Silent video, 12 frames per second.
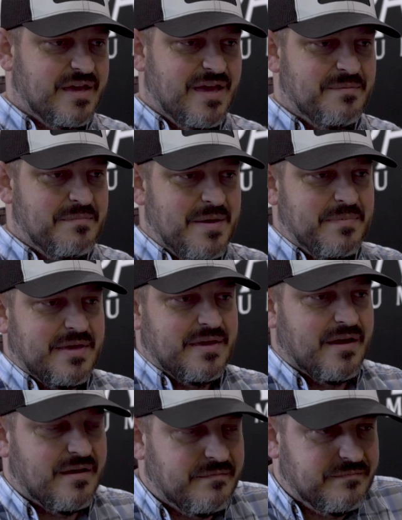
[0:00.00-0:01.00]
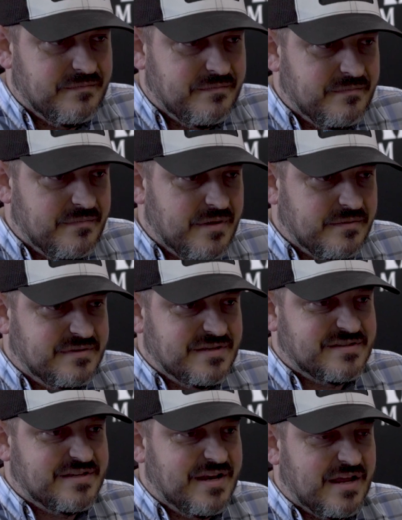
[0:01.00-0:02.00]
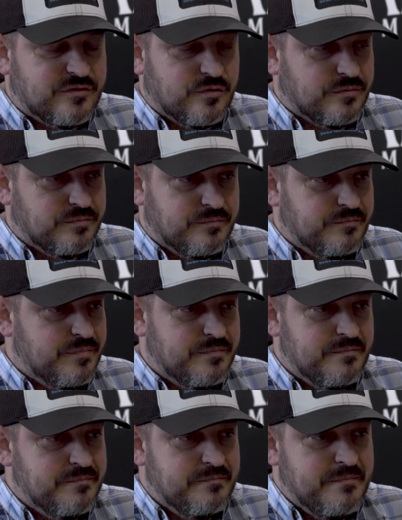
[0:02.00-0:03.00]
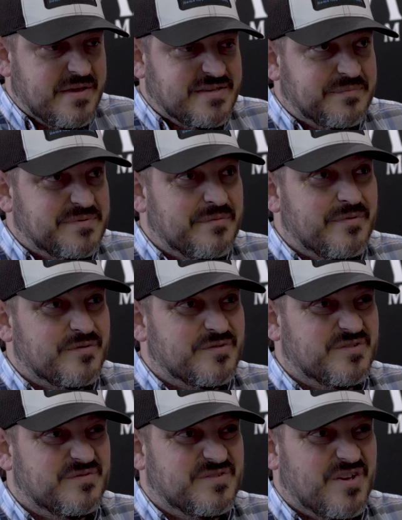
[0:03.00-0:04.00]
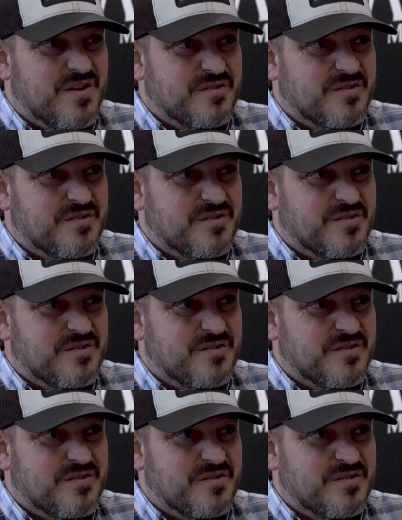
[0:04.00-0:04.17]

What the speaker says: and maybe disconnect or mess up some of those solder